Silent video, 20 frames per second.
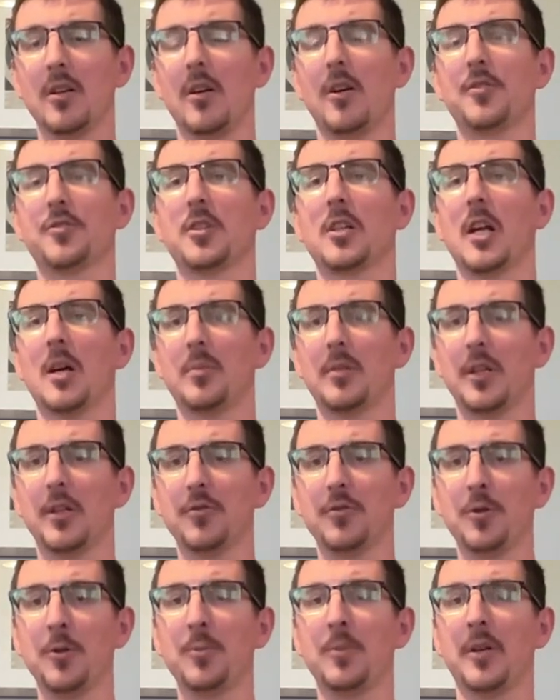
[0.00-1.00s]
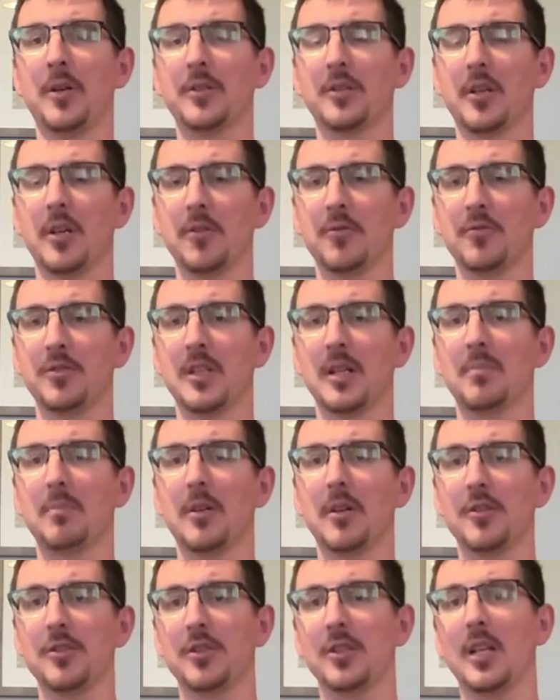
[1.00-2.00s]
Also down below, coupon codes and
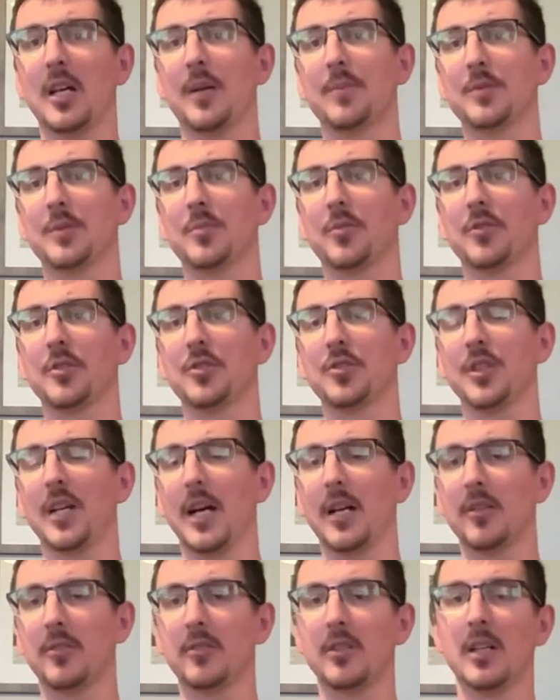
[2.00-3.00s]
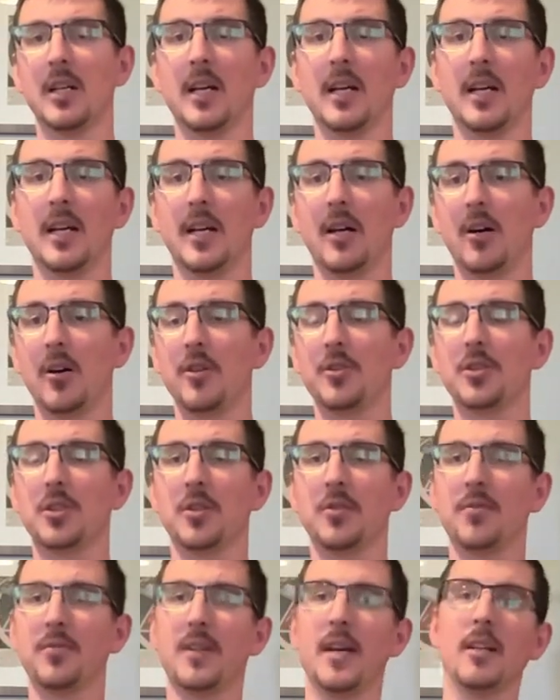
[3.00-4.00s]
merch, it helps support the channel.
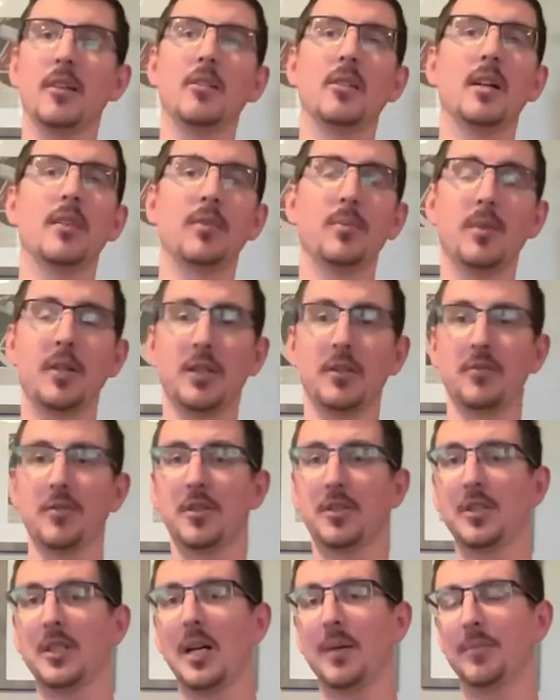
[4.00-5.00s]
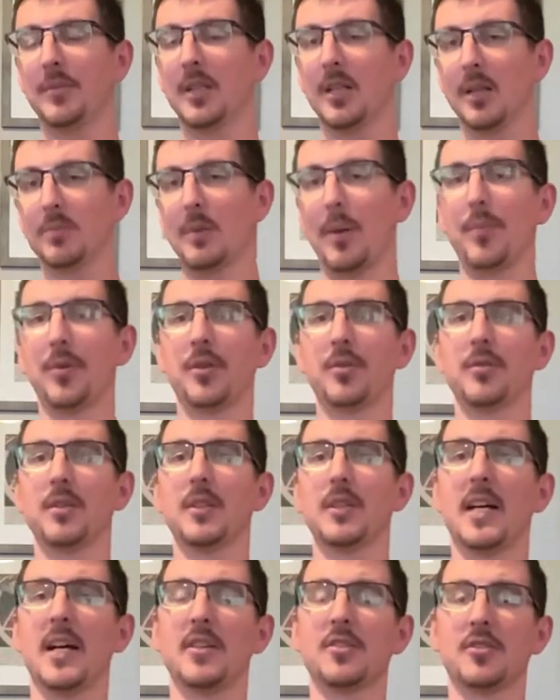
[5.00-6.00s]
Also, thank you to everybody who has subbed. I'm up to
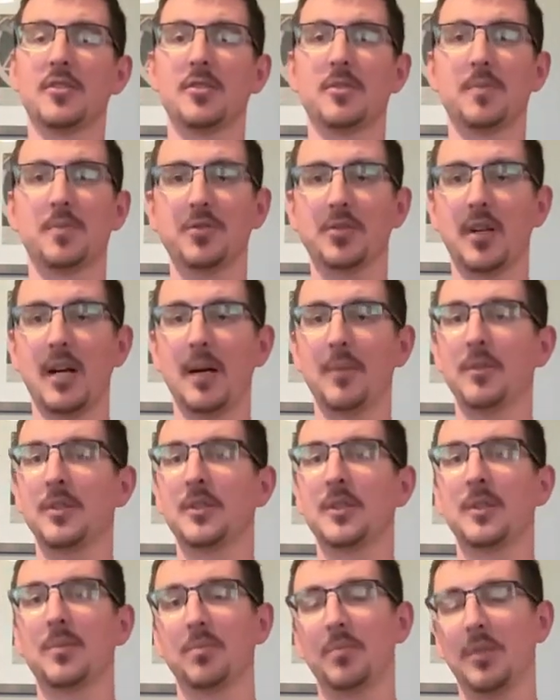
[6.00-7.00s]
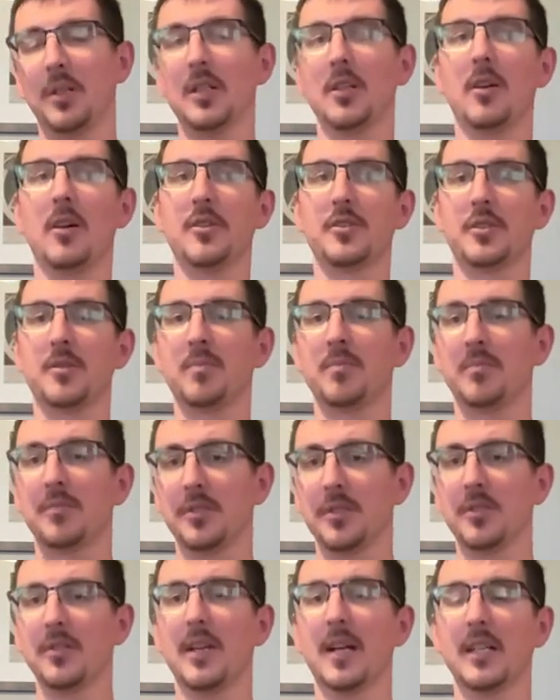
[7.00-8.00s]
3,000 subscribers. Pretty awesome,
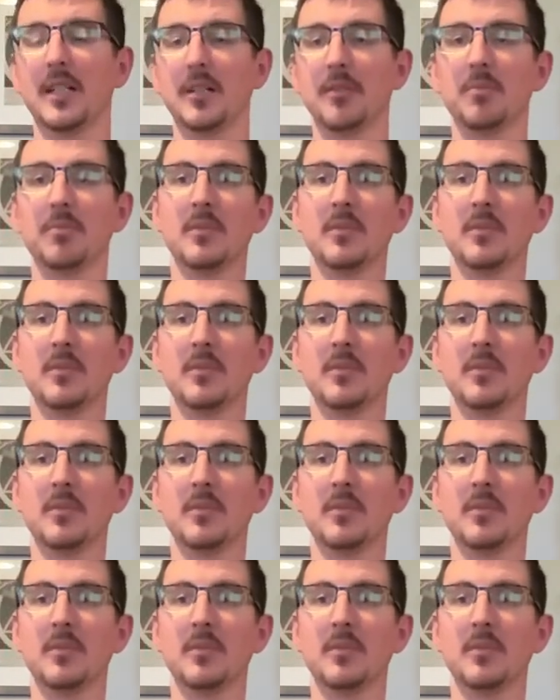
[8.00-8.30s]
so thank you.